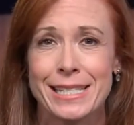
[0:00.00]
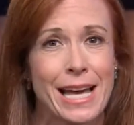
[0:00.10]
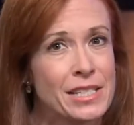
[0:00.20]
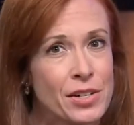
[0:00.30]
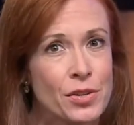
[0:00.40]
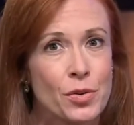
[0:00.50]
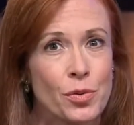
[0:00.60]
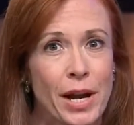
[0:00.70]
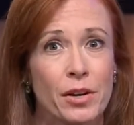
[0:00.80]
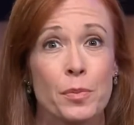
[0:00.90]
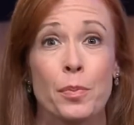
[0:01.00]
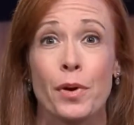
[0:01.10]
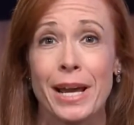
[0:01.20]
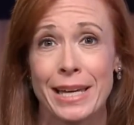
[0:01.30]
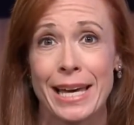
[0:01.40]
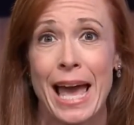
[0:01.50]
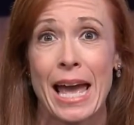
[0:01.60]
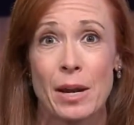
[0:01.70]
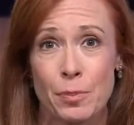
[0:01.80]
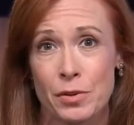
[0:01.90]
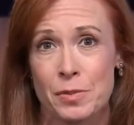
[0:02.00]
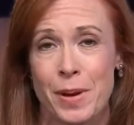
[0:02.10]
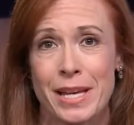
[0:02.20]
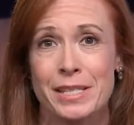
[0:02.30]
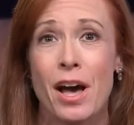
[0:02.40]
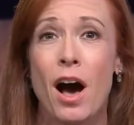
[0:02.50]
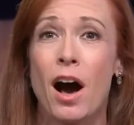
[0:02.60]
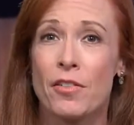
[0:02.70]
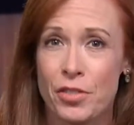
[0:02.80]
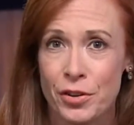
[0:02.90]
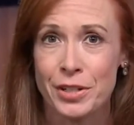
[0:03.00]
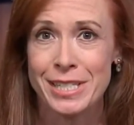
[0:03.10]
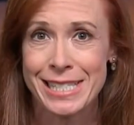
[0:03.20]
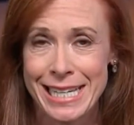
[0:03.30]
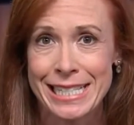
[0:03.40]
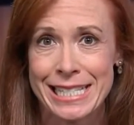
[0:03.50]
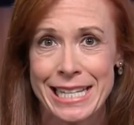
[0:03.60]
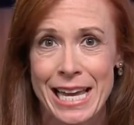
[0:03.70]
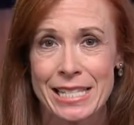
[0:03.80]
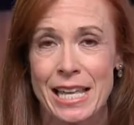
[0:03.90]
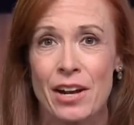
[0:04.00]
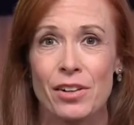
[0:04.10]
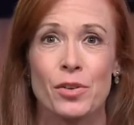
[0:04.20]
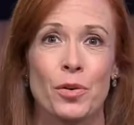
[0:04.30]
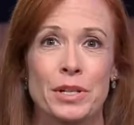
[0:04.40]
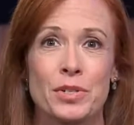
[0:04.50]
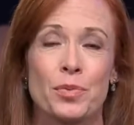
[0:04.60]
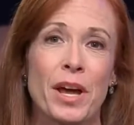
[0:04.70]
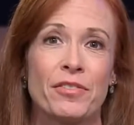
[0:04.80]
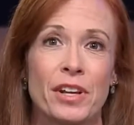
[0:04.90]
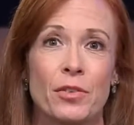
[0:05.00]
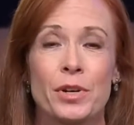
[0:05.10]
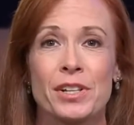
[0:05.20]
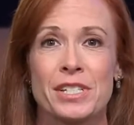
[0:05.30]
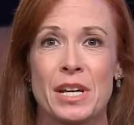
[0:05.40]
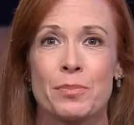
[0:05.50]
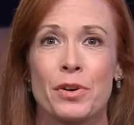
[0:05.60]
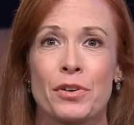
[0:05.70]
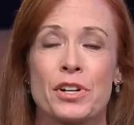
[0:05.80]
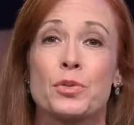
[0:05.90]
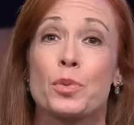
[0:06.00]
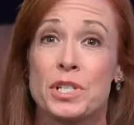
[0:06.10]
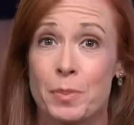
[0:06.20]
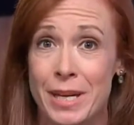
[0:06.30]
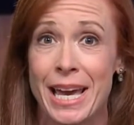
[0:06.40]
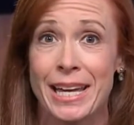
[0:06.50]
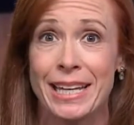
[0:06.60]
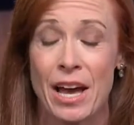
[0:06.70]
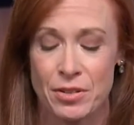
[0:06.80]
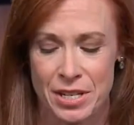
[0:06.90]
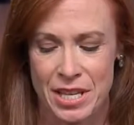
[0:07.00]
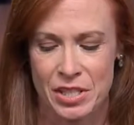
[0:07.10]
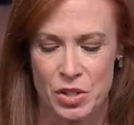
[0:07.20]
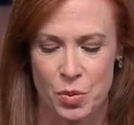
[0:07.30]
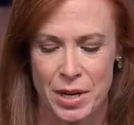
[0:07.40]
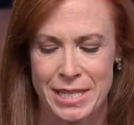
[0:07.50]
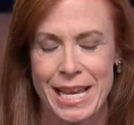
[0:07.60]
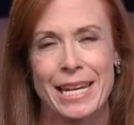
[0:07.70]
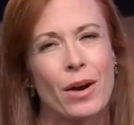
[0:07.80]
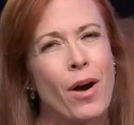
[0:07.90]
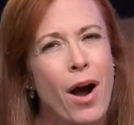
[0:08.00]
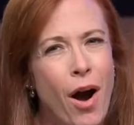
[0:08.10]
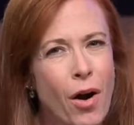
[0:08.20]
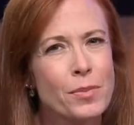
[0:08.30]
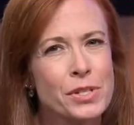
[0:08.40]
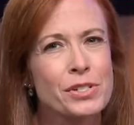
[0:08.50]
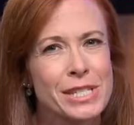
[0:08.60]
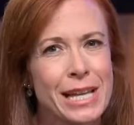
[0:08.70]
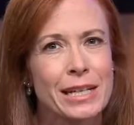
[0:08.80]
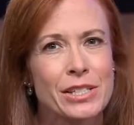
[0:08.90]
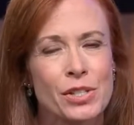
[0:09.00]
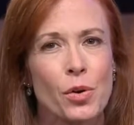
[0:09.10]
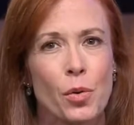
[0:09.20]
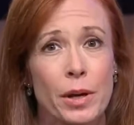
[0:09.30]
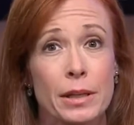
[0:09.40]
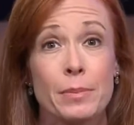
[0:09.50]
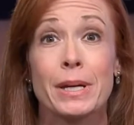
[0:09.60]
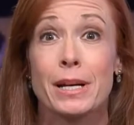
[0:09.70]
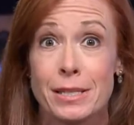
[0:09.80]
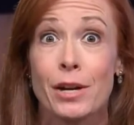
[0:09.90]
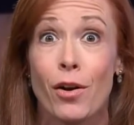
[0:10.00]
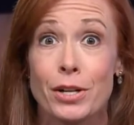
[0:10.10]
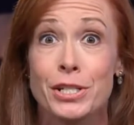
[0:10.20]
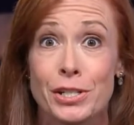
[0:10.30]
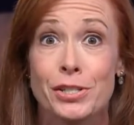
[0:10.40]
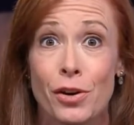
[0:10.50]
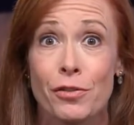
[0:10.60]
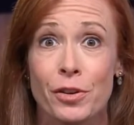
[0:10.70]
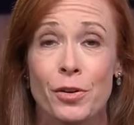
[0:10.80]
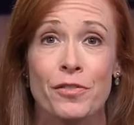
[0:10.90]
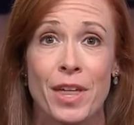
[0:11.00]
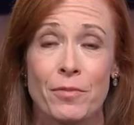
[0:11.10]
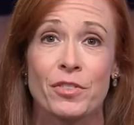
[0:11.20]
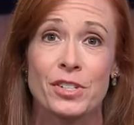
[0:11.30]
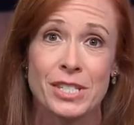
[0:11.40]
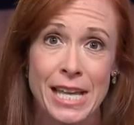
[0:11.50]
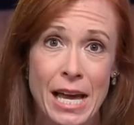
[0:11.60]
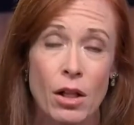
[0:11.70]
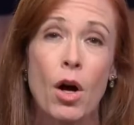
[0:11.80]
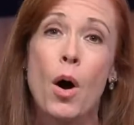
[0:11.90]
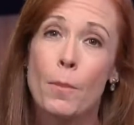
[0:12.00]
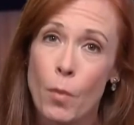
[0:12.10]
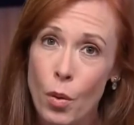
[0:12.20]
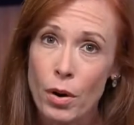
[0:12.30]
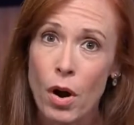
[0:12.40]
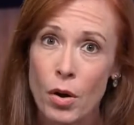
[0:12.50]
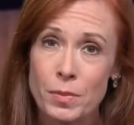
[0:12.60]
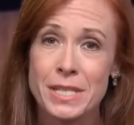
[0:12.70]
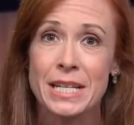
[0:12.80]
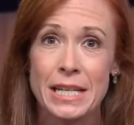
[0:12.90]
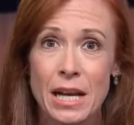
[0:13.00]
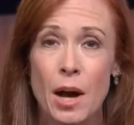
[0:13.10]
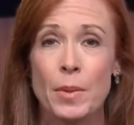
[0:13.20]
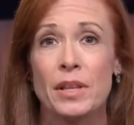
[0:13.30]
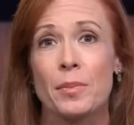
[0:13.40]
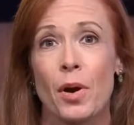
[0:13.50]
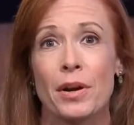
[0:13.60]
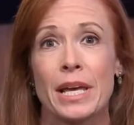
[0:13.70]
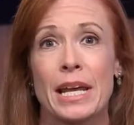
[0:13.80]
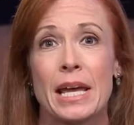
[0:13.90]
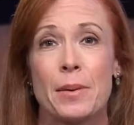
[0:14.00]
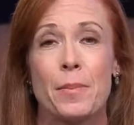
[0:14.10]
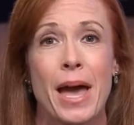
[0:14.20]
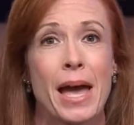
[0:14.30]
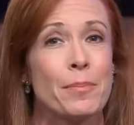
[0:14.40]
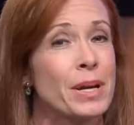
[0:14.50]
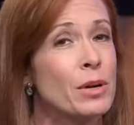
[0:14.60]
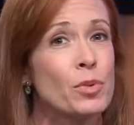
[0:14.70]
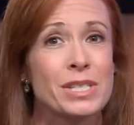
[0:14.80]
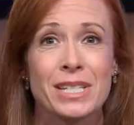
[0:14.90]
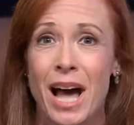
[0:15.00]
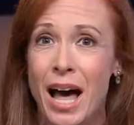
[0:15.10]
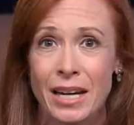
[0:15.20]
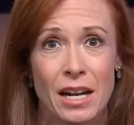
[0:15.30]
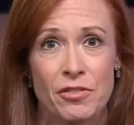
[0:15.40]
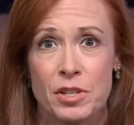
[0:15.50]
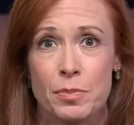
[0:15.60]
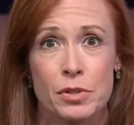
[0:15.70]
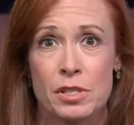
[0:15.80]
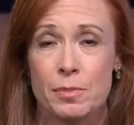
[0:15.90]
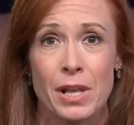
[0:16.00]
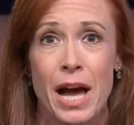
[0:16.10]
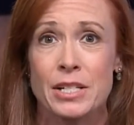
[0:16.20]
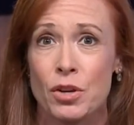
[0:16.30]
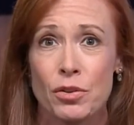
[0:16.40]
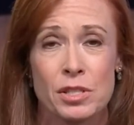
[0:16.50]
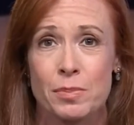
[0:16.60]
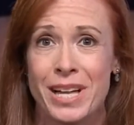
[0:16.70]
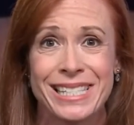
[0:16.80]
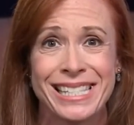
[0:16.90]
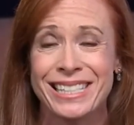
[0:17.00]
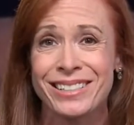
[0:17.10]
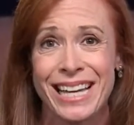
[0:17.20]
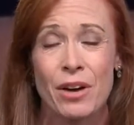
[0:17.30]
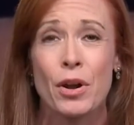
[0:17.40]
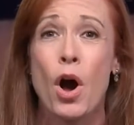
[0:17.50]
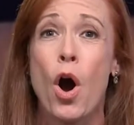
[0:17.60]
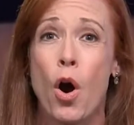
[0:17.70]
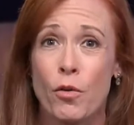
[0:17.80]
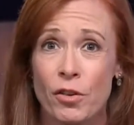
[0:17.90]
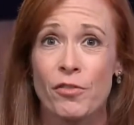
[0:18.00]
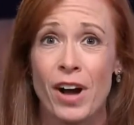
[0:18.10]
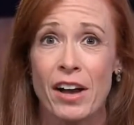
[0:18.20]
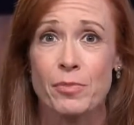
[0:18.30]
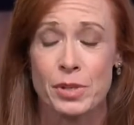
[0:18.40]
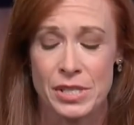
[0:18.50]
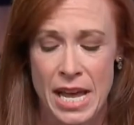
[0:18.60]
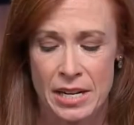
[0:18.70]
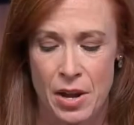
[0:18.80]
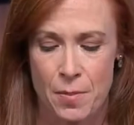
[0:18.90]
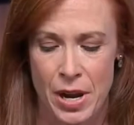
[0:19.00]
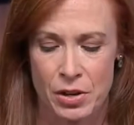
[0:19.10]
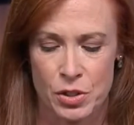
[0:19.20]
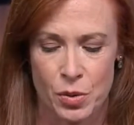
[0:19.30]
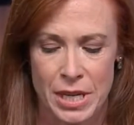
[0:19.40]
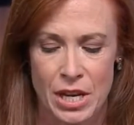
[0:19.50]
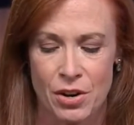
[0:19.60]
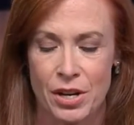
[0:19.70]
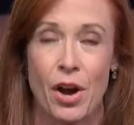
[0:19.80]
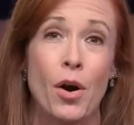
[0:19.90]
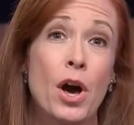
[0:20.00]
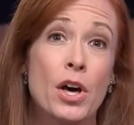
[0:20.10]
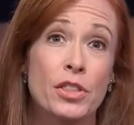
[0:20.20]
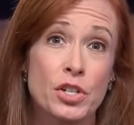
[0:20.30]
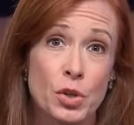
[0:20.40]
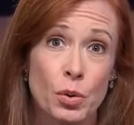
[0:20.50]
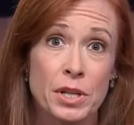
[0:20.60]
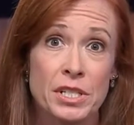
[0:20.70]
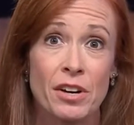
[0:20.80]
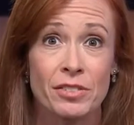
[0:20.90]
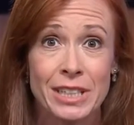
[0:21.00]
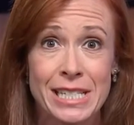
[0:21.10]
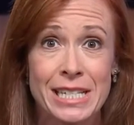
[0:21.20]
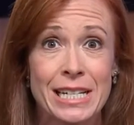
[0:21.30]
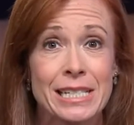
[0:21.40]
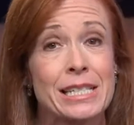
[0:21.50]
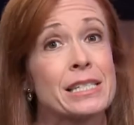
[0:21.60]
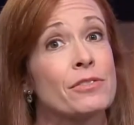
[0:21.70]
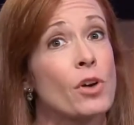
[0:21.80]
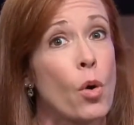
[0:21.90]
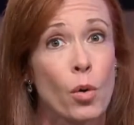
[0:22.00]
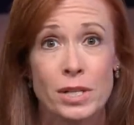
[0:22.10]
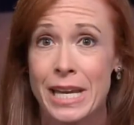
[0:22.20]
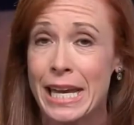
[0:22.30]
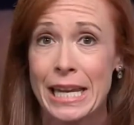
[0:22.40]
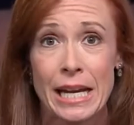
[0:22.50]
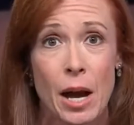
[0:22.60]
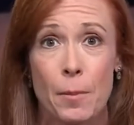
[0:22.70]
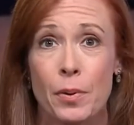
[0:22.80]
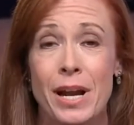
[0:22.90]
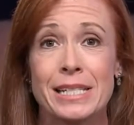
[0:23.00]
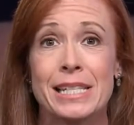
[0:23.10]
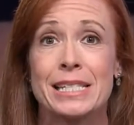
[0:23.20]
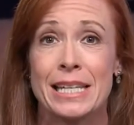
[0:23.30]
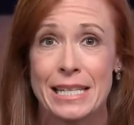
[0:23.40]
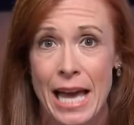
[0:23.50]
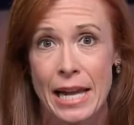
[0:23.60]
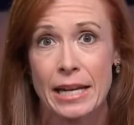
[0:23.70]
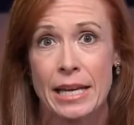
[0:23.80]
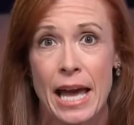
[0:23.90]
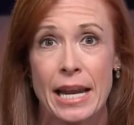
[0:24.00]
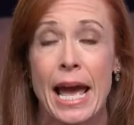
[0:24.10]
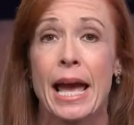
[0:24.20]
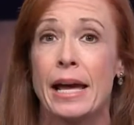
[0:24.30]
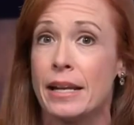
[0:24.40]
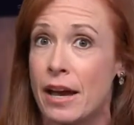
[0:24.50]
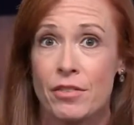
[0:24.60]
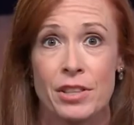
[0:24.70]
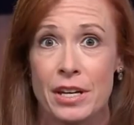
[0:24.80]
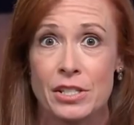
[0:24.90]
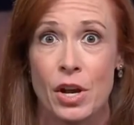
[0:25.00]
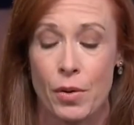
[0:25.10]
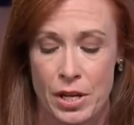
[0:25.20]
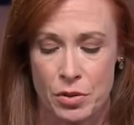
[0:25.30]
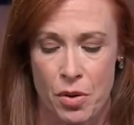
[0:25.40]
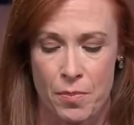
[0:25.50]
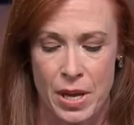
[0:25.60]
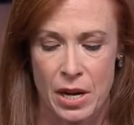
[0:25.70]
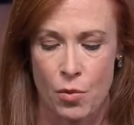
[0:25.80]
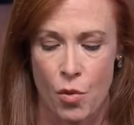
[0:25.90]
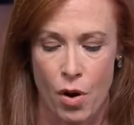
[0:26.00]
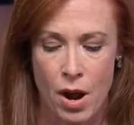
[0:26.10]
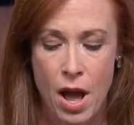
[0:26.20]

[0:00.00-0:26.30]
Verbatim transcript: That's a new record breaking April's pace of 36 days. That all according to Redfin, a real estate brokerage which began counting this in 2010. Now, homes are selling so quickly because there are just so few of them for sale. More homes did come on the market in May, but it was not enough to boost supply. Total supply still down over 5% compared to a year ago. The shortage of listings is, of course, heating up prices yet again, and everything is going into a bidding war.